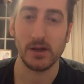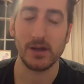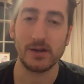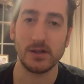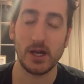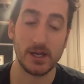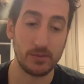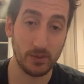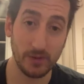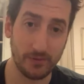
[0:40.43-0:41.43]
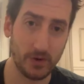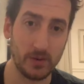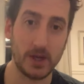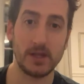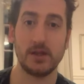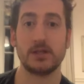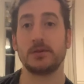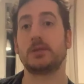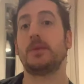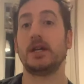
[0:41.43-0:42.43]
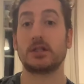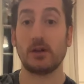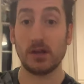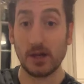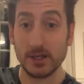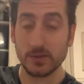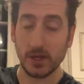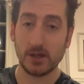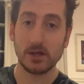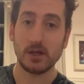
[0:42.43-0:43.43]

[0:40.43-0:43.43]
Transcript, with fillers: And I and then we went through it, and this was based on last week.